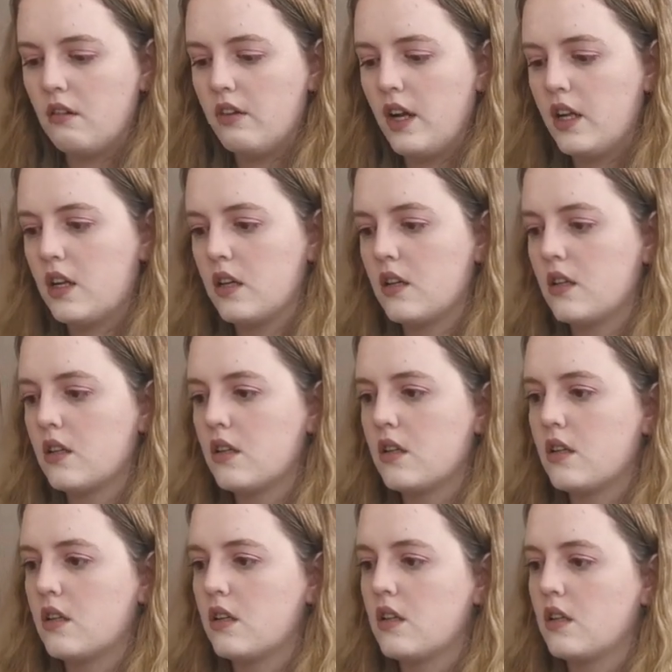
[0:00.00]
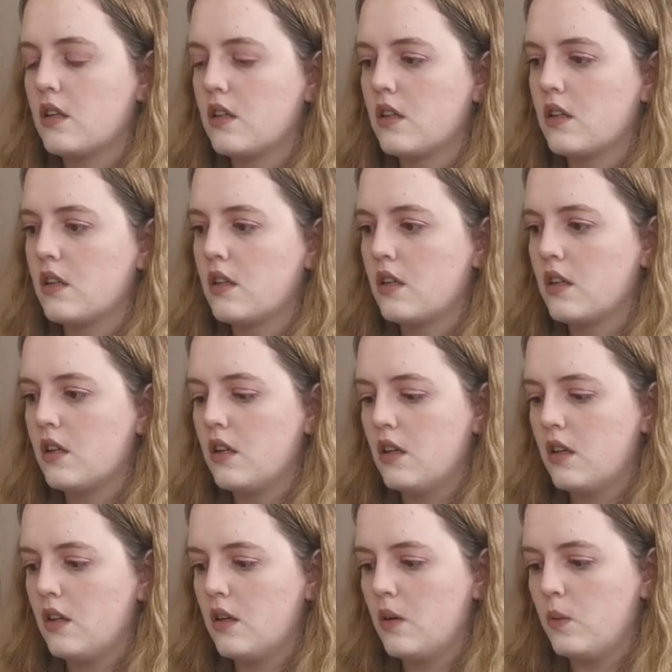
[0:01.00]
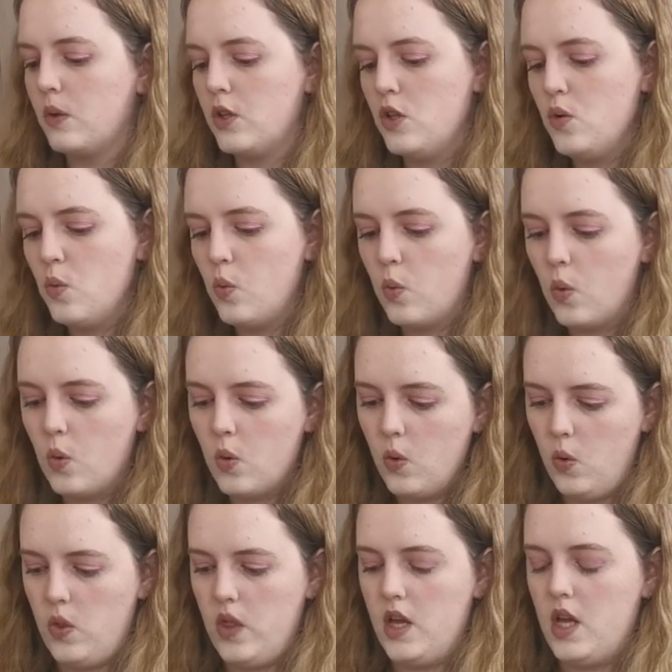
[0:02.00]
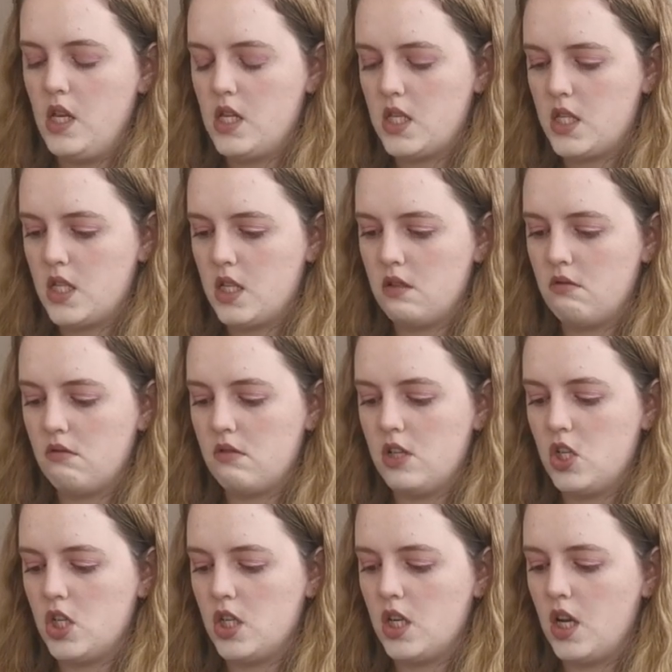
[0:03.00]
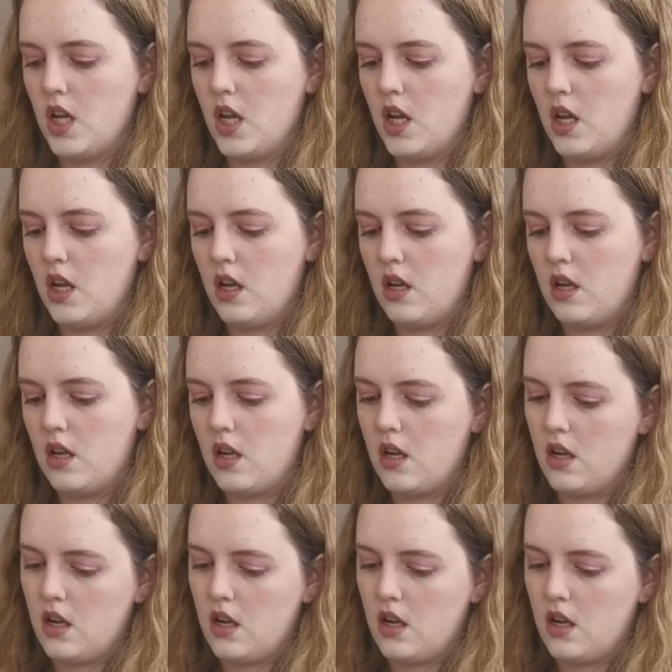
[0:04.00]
I reckon when you wore this originally,